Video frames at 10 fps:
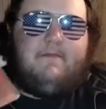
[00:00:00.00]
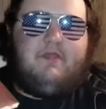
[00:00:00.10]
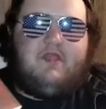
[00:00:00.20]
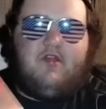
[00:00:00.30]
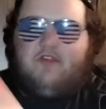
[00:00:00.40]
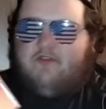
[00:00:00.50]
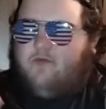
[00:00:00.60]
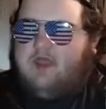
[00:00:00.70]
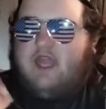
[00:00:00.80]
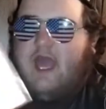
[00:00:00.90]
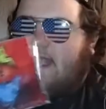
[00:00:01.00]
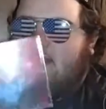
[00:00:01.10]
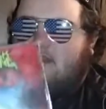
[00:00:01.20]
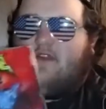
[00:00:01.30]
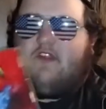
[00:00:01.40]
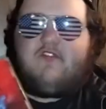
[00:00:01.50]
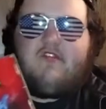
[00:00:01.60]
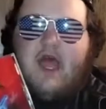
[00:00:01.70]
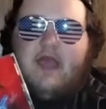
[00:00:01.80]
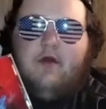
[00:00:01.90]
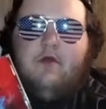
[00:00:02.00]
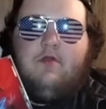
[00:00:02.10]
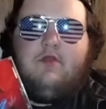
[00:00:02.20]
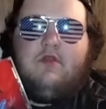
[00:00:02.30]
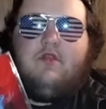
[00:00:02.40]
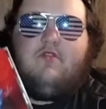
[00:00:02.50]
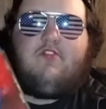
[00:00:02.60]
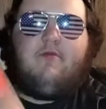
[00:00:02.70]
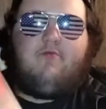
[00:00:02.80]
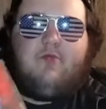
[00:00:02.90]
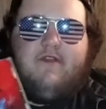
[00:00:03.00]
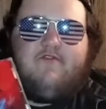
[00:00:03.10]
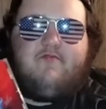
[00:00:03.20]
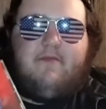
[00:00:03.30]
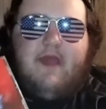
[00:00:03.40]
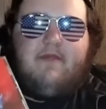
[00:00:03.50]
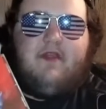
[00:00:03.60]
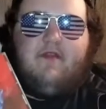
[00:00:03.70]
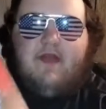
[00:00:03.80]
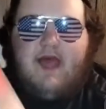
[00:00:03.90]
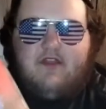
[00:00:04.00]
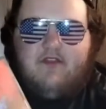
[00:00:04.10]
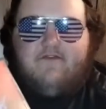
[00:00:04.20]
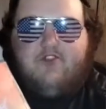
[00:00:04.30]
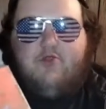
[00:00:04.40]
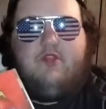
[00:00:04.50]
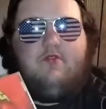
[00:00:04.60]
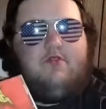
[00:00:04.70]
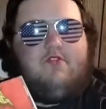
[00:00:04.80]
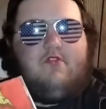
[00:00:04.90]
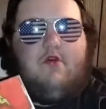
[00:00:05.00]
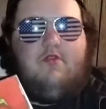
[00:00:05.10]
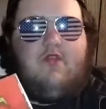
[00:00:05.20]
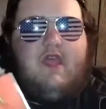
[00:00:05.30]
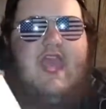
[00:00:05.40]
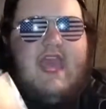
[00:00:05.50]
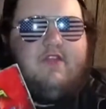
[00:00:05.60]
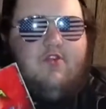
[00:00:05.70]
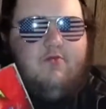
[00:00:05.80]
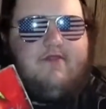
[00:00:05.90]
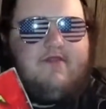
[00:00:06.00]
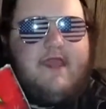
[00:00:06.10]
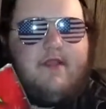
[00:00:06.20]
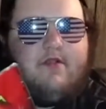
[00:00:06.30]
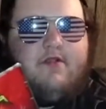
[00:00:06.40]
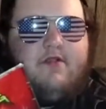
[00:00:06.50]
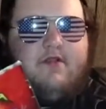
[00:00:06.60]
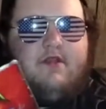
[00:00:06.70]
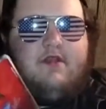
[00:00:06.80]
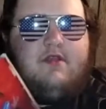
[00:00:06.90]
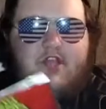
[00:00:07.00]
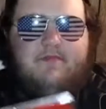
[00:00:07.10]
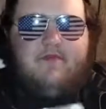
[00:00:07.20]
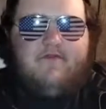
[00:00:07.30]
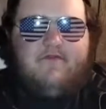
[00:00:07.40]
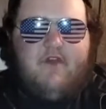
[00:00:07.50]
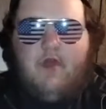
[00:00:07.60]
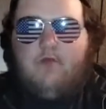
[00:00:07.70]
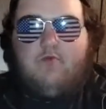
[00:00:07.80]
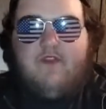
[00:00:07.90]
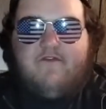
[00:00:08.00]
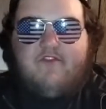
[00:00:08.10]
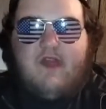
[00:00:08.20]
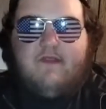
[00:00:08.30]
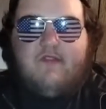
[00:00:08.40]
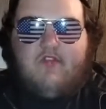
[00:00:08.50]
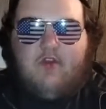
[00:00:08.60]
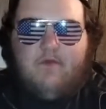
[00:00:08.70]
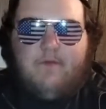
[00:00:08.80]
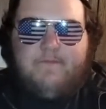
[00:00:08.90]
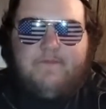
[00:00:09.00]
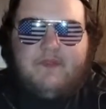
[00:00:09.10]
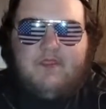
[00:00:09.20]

Because we got the style, some riffs remind me a lot of Nuclear Assault, like Handle with Care type of riffs on this album.